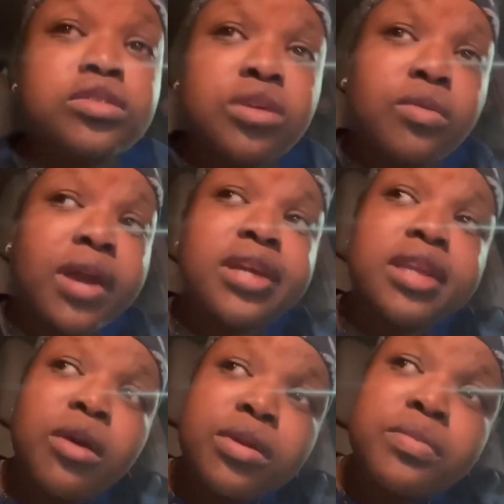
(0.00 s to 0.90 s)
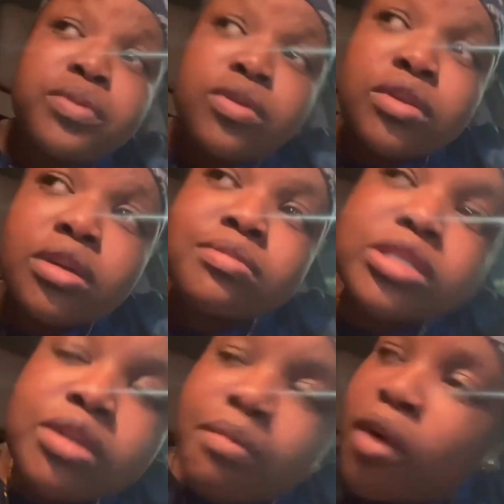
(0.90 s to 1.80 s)
So right now we done pulled up
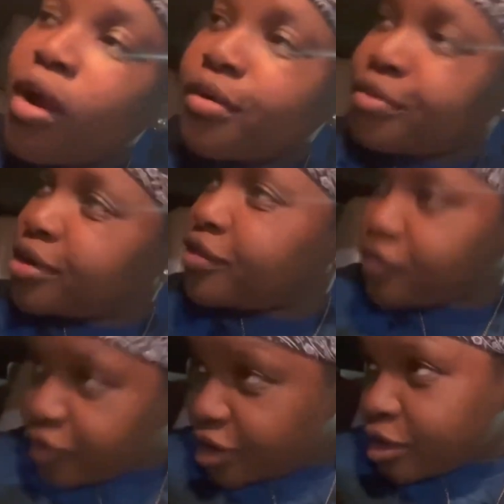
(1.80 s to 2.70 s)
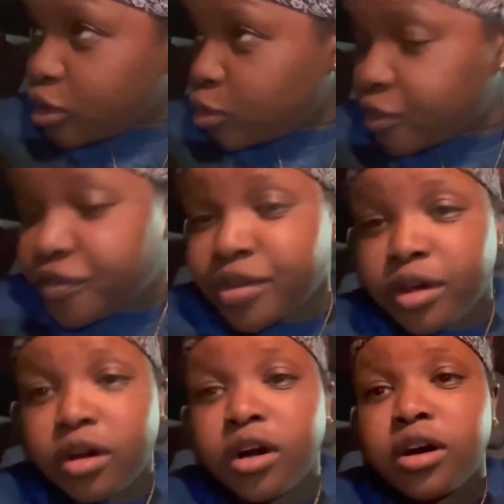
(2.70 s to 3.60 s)
to the Margaritaville. We
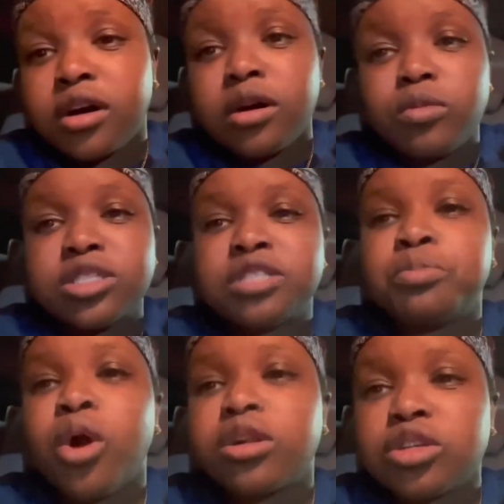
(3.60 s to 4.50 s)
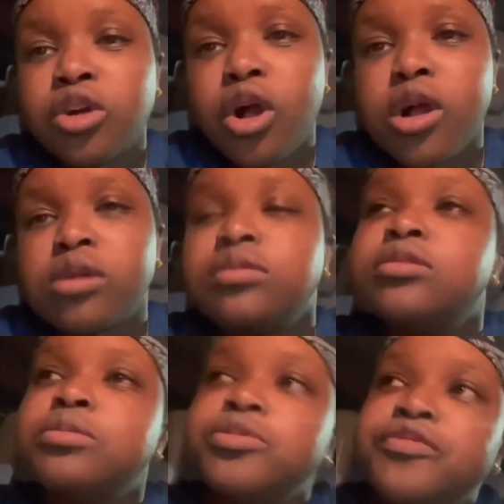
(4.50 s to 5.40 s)
finna, uh, we just parked the car.
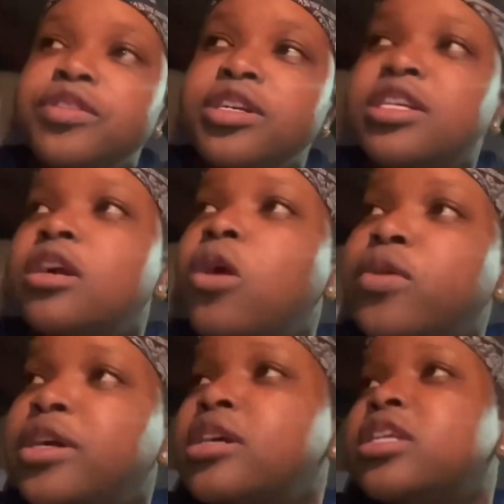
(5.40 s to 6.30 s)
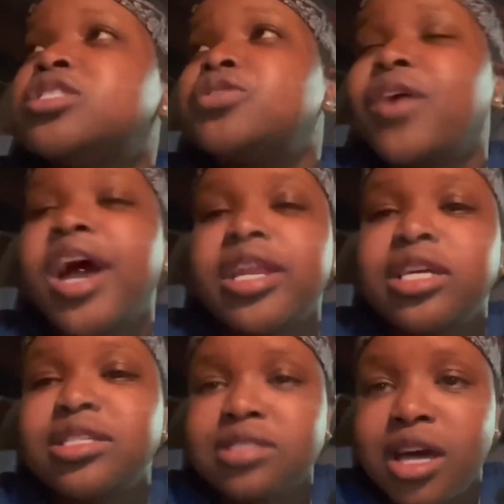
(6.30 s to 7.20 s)
We finna go in, show our I
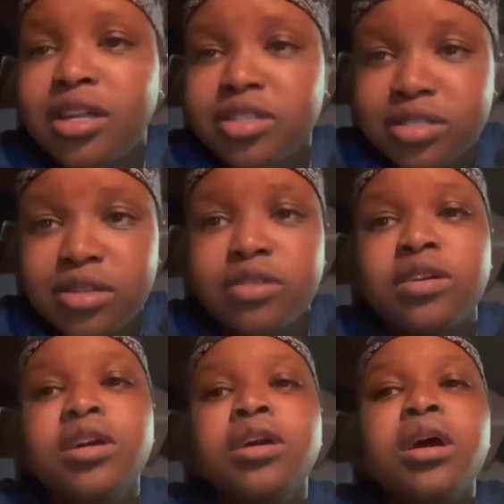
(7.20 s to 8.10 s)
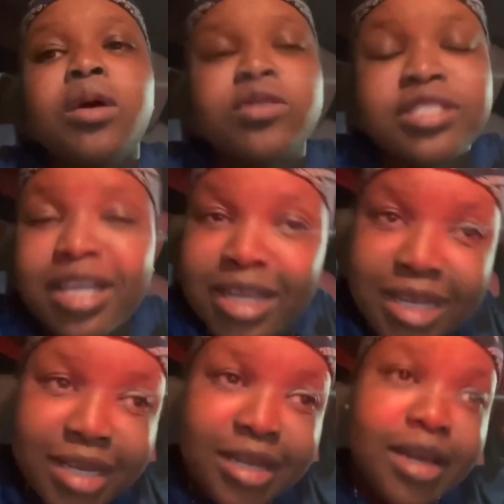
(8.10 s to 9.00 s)
Ds and all that stuff. And once I get
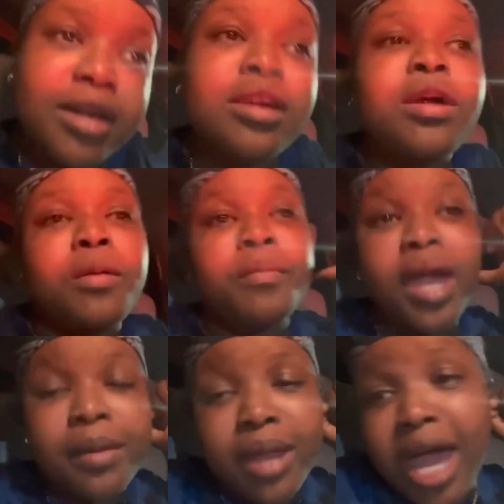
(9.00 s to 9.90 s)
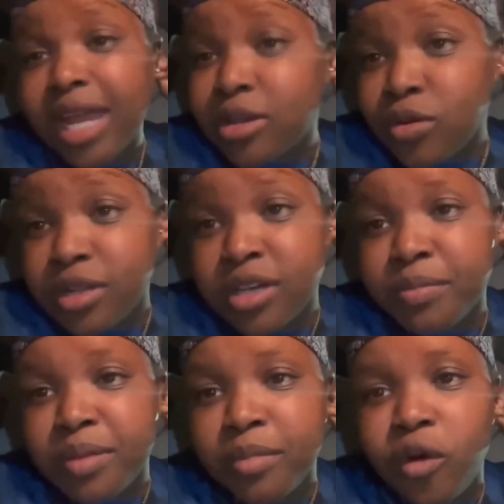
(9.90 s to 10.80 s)
in there, maybe I can do a little
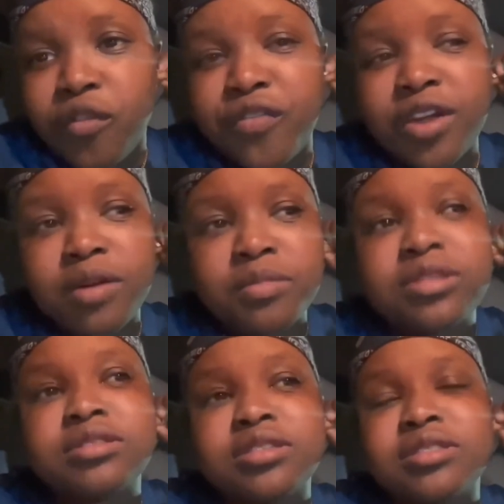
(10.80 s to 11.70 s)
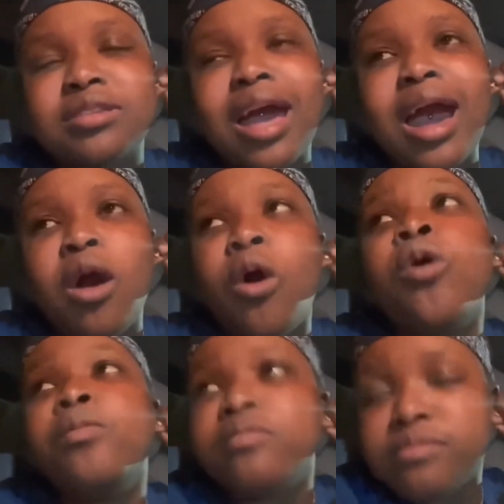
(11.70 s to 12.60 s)
bit more filming since I
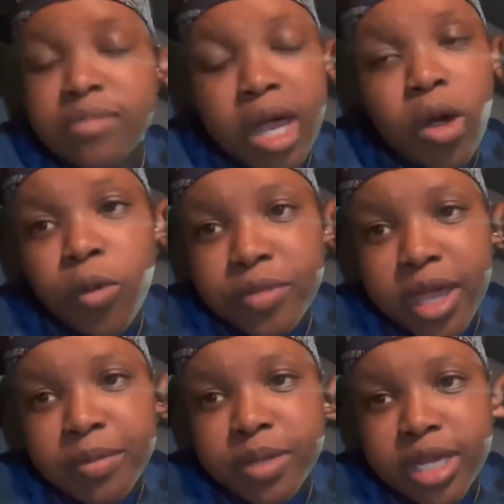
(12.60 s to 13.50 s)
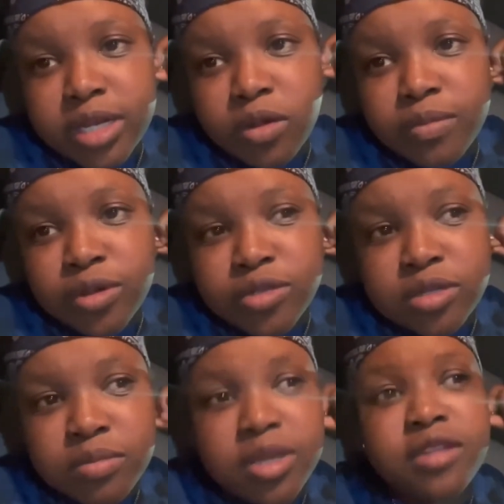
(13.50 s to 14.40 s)
hope, I hope they ain't playing no
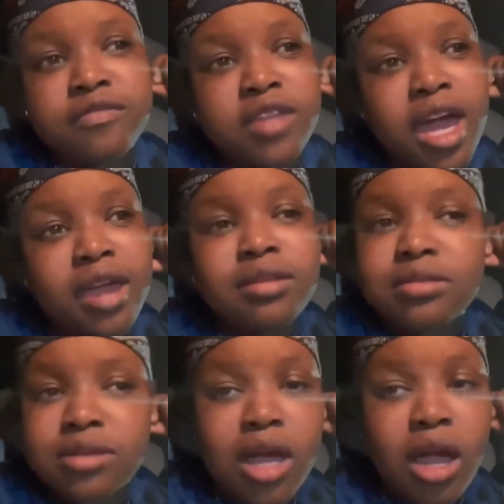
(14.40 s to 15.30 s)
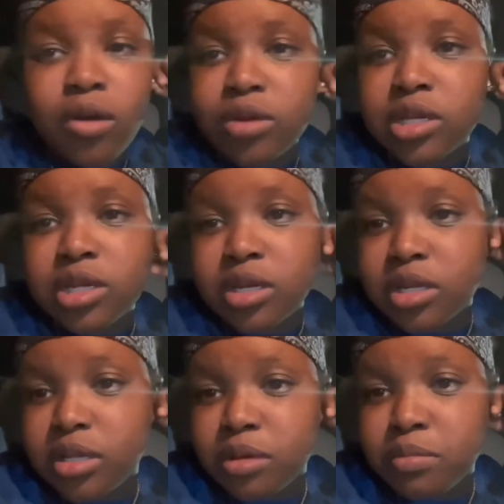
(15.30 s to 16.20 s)
music. But if not, y'all gonna get another
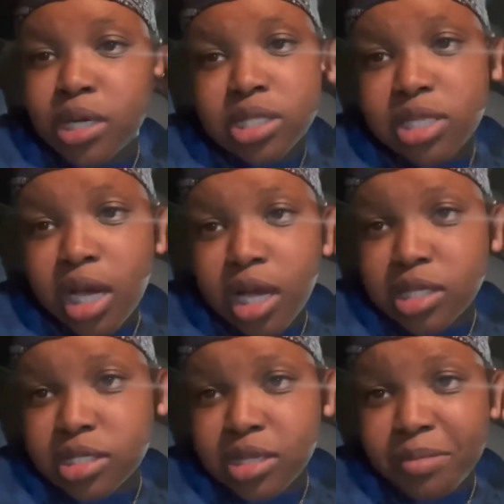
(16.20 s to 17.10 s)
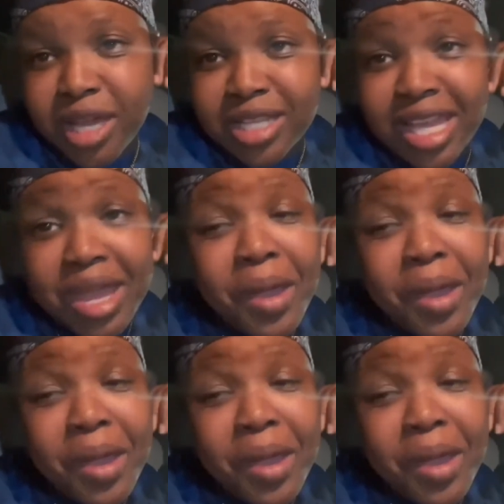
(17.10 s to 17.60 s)
little montage or something like that.